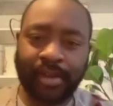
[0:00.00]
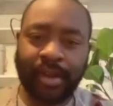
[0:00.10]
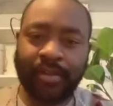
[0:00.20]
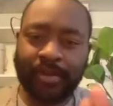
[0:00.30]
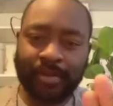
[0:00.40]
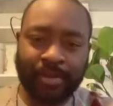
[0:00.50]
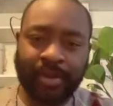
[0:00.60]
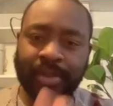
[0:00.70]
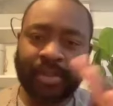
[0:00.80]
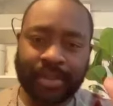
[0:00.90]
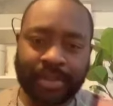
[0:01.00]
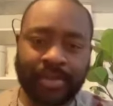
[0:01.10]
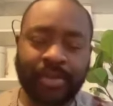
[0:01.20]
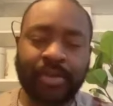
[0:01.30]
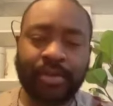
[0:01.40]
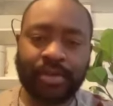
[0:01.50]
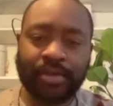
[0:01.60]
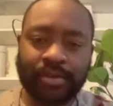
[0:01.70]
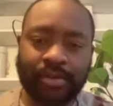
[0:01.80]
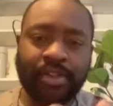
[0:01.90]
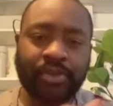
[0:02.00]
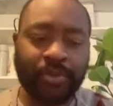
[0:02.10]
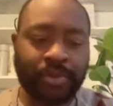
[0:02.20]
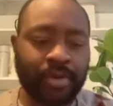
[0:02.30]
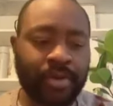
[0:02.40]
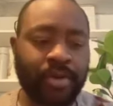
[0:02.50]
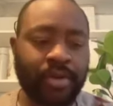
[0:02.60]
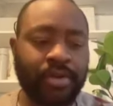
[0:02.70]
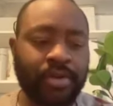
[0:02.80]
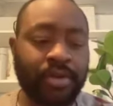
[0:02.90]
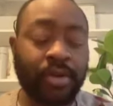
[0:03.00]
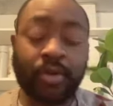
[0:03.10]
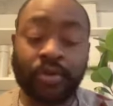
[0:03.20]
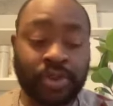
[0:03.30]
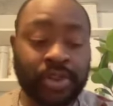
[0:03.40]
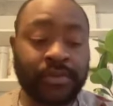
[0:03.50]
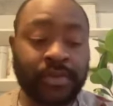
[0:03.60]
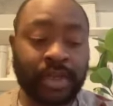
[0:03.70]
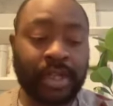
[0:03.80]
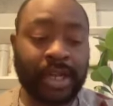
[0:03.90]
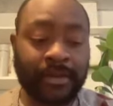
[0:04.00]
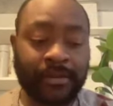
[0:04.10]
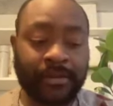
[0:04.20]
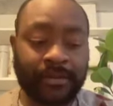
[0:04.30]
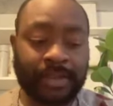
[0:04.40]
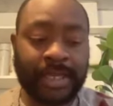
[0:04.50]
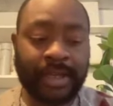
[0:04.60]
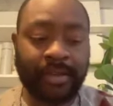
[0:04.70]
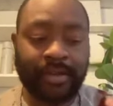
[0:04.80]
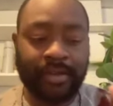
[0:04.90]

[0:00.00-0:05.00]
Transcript: at some point in your entrepreneurial, or just even their life, that